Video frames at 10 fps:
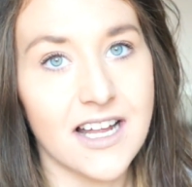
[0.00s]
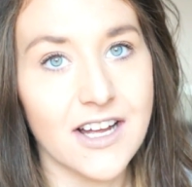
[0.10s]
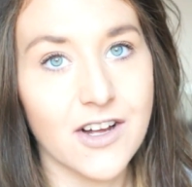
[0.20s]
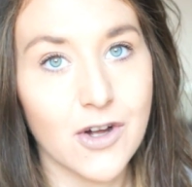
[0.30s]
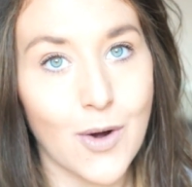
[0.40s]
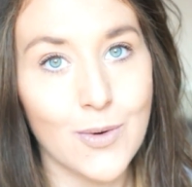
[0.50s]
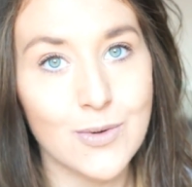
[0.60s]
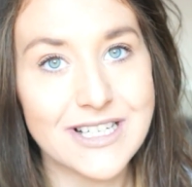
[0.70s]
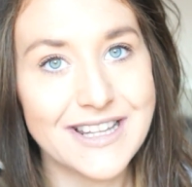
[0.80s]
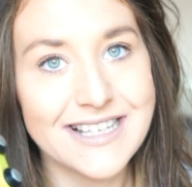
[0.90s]
like
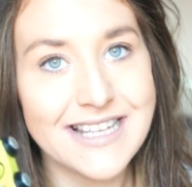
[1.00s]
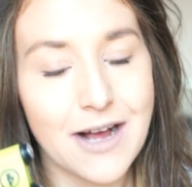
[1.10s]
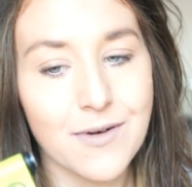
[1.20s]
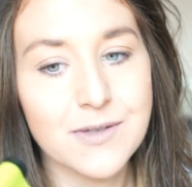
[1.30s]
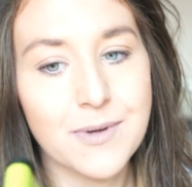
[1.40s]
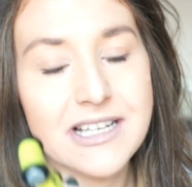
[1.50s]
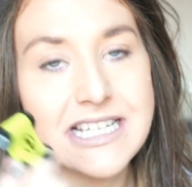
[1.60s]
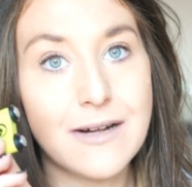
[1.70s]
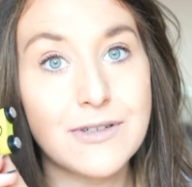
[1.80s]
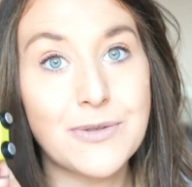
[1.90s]
gold in this house. We are
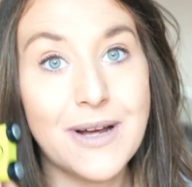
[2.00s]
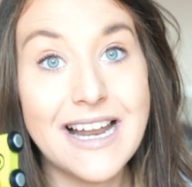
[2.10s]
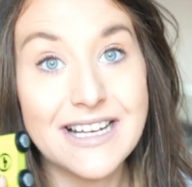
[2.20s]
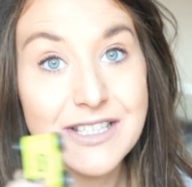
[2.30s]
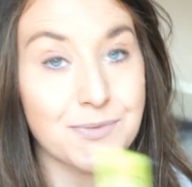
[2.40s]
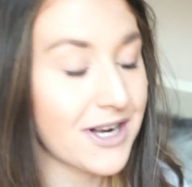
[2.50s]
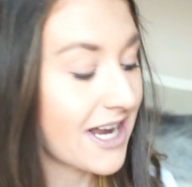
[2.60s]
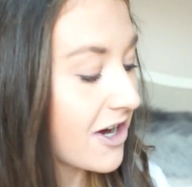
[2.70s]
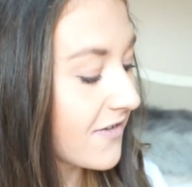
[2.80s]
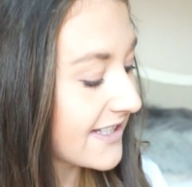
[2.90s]
down to our last
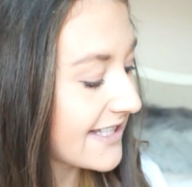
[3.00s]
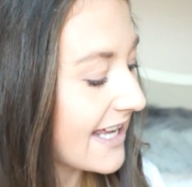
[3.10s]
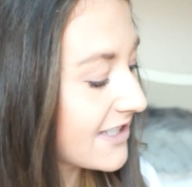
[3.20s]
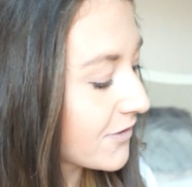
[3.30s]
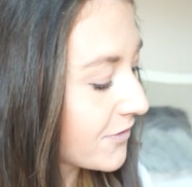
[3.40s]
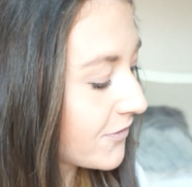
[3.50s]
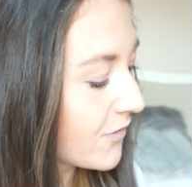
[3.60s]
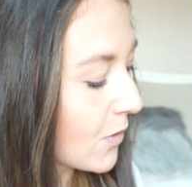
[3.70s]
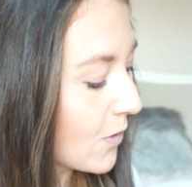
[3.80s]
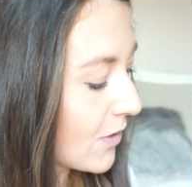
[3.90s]
one out of a set of
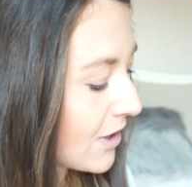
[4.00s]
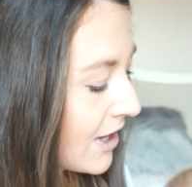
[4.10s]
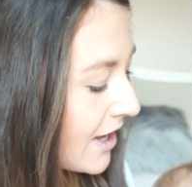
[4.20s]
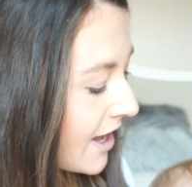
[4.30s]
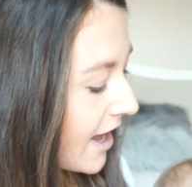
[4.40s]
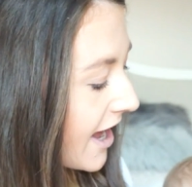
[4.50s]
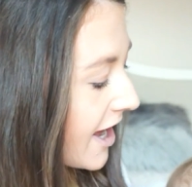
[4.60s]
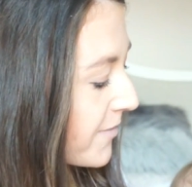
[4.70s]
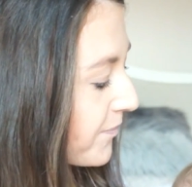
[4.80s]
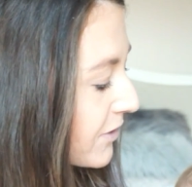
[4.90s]
4.
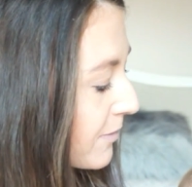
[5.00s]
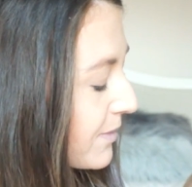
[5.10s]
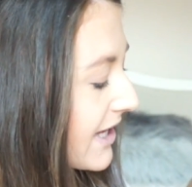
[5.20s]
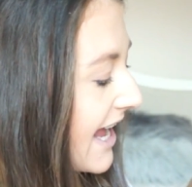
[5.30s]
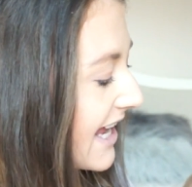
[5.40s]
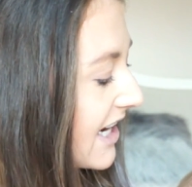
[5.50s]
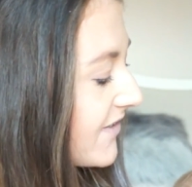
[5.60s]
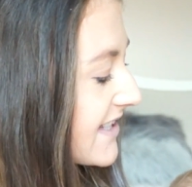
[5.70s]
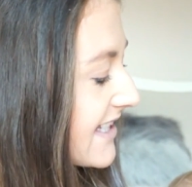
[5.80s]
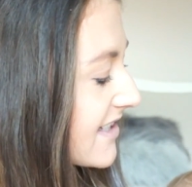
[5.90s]
But yeah, he
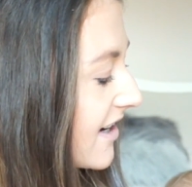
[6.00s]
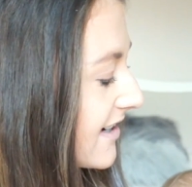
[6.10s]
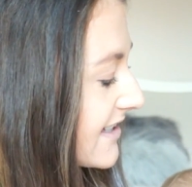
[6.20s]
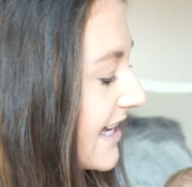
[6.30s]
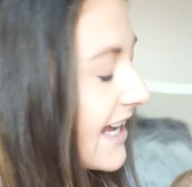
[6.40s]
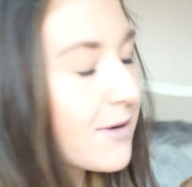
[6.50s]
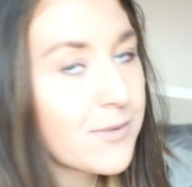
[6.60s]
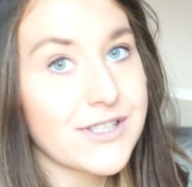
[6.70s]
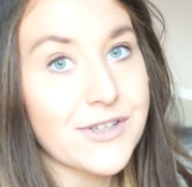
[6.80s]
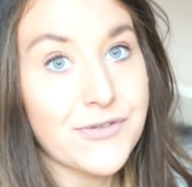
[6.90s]
loves this car set. It
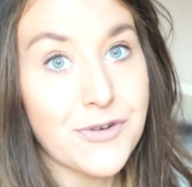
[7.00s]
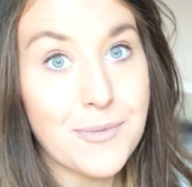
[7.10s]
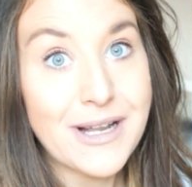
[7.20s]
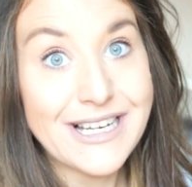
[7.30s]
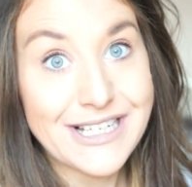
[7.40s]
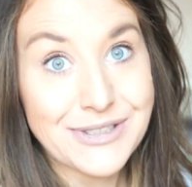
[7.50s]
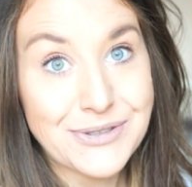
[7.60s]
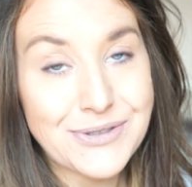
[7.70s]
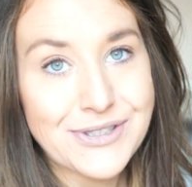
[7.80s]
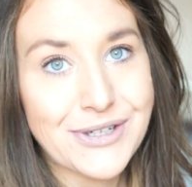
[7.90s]
was from
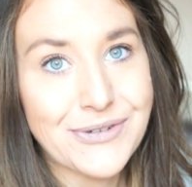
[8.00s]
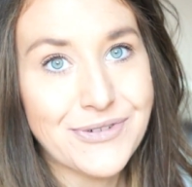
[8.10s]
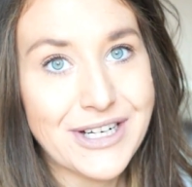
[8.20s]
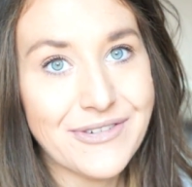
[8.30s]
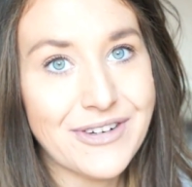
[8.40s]
Lidl, so really,